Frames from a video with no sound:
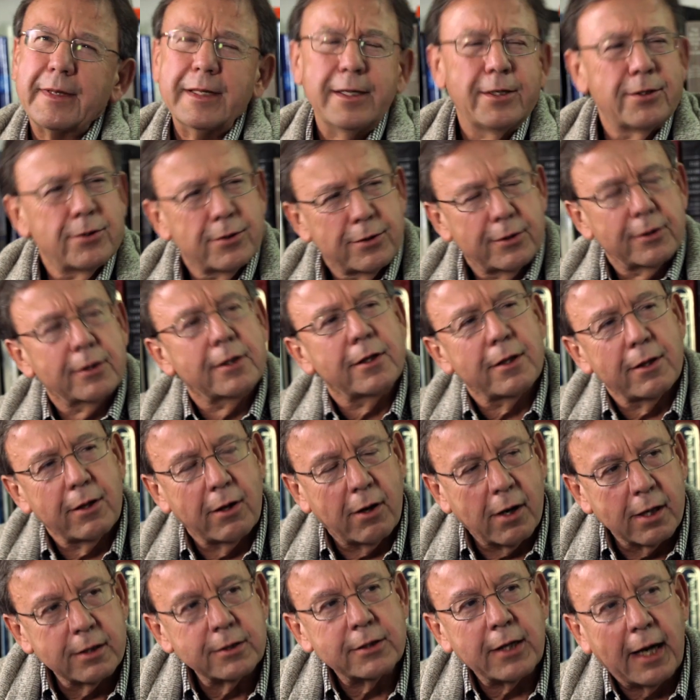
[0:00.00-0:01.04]
These took a
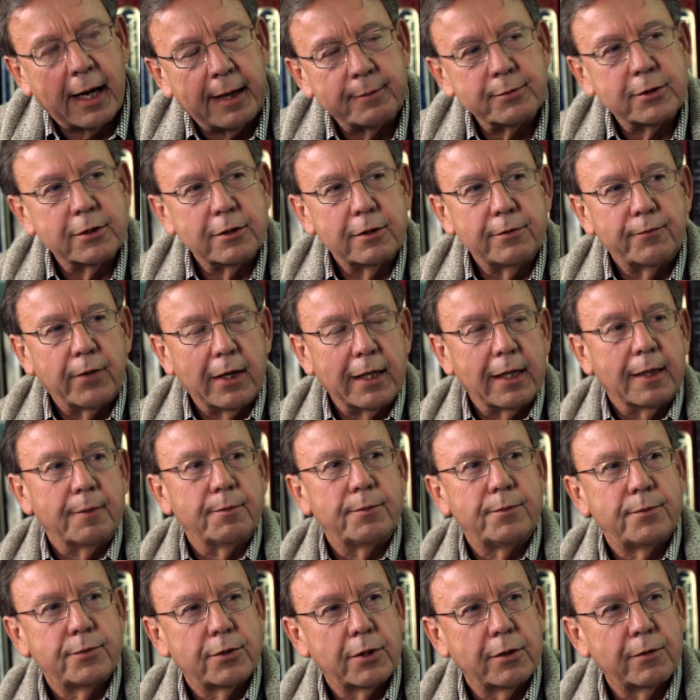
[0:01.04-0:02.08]
long time to
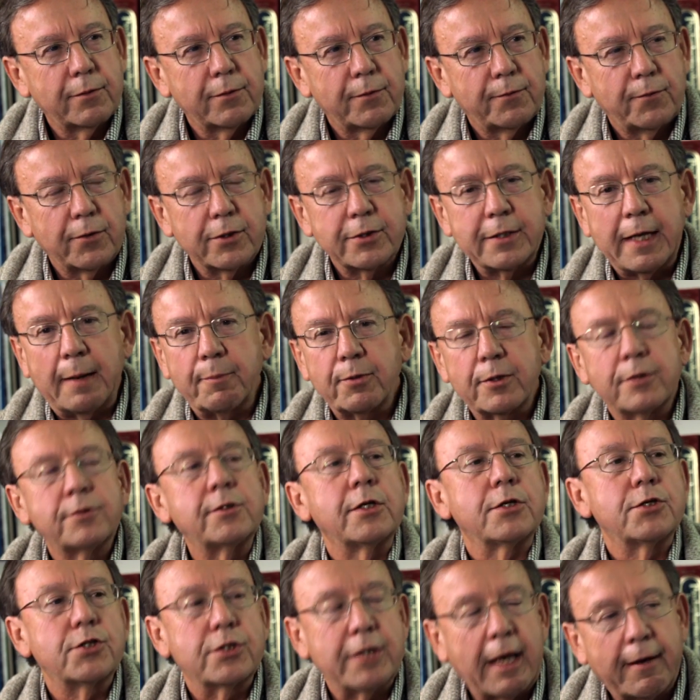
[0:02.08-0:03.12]
develop. So, for example, in
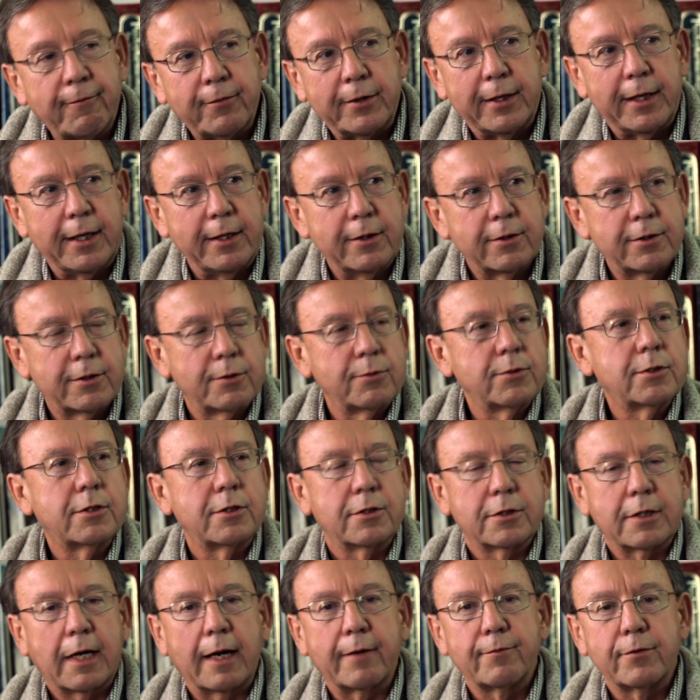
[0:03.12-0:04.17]
the 70s, it was
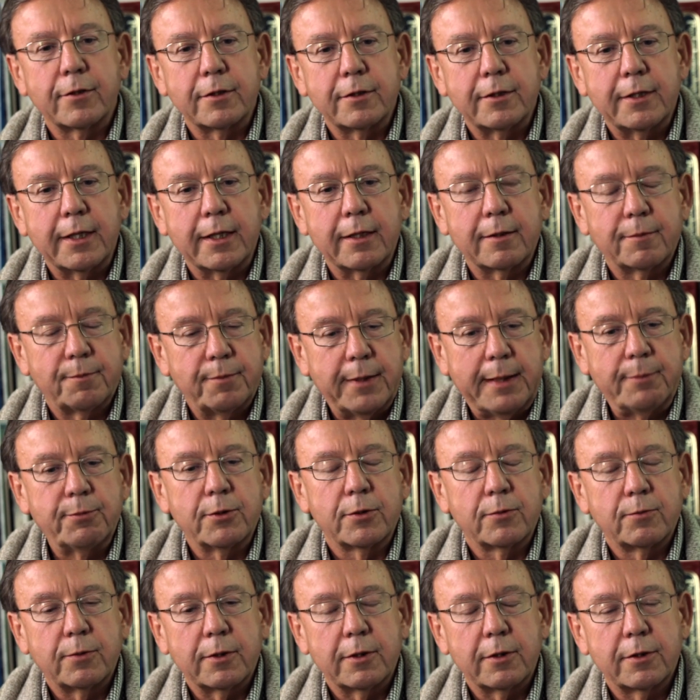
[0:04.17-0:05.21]
discovered that
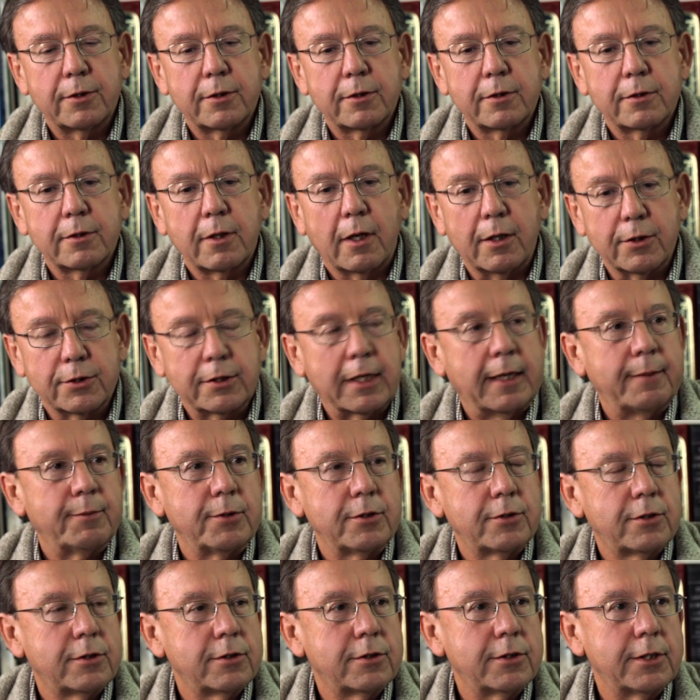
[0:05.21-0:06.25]
people with
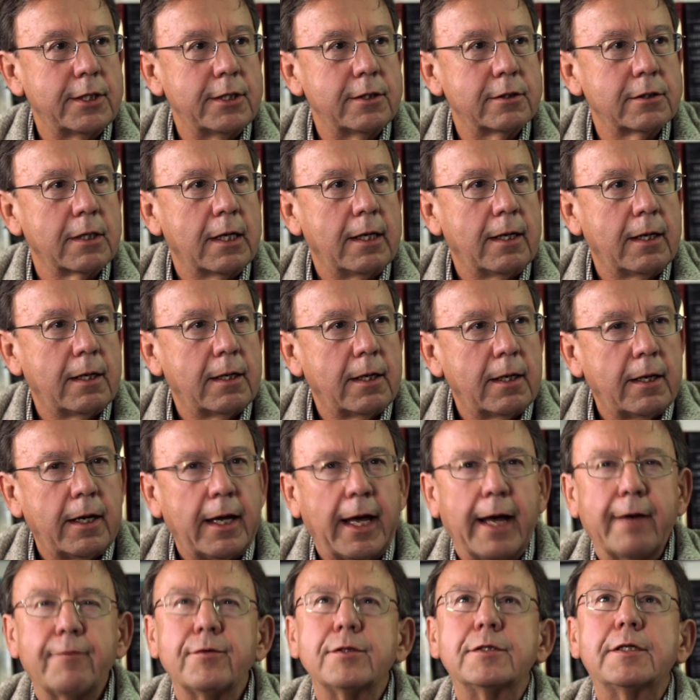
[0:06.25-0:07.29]
Alzheimer's disease
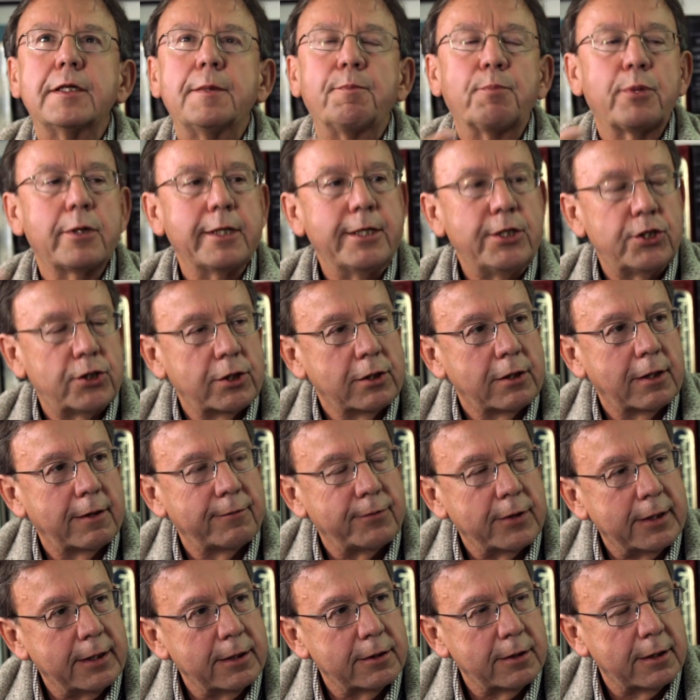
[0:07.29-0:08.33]
have a depletion
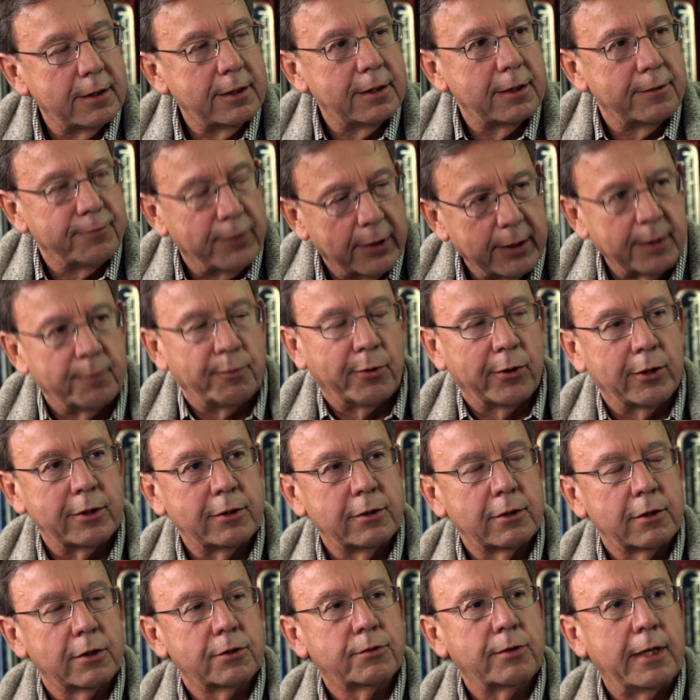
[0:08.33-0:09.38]
of a very
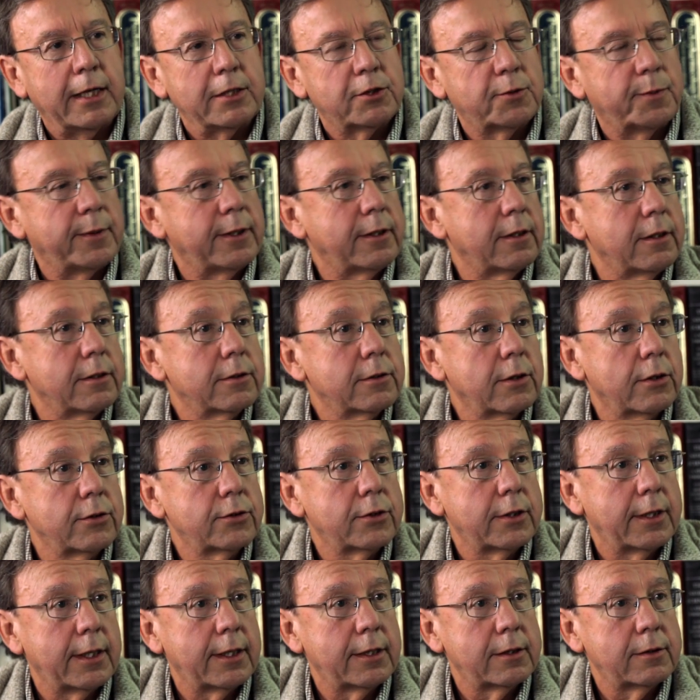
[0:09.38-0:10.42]
important neurotransmitter
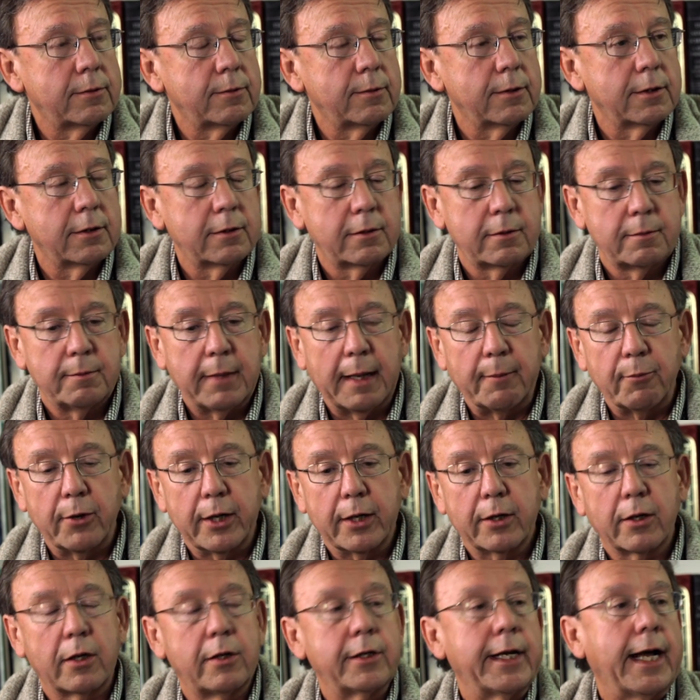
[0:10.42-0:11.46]
associated with
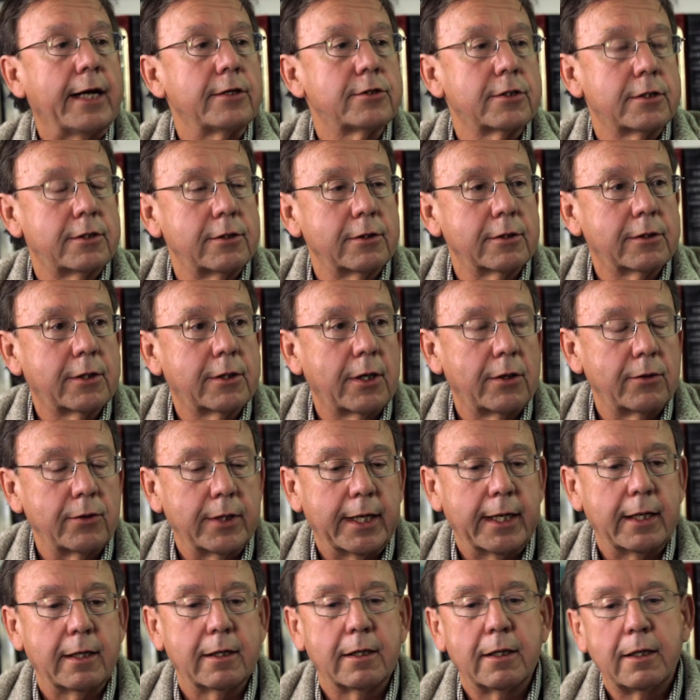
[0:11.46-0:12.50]
memory called
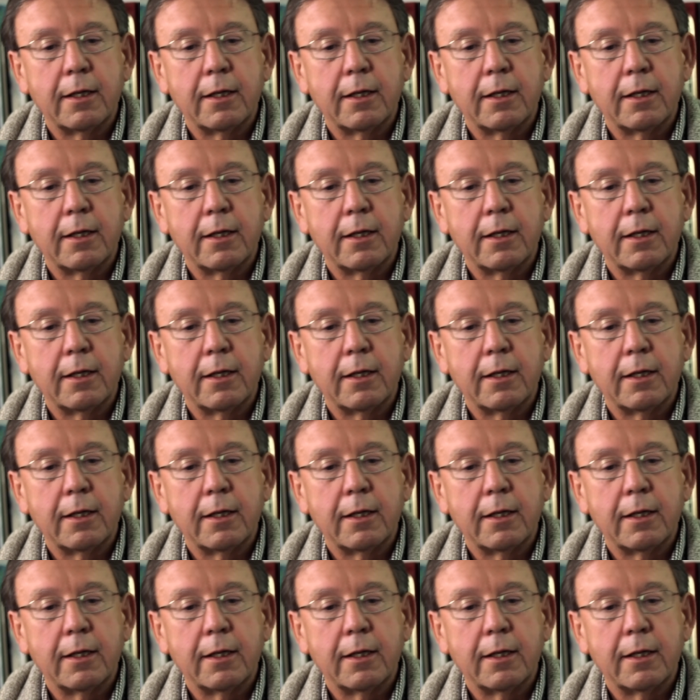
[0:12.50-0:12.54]
acetylcholine.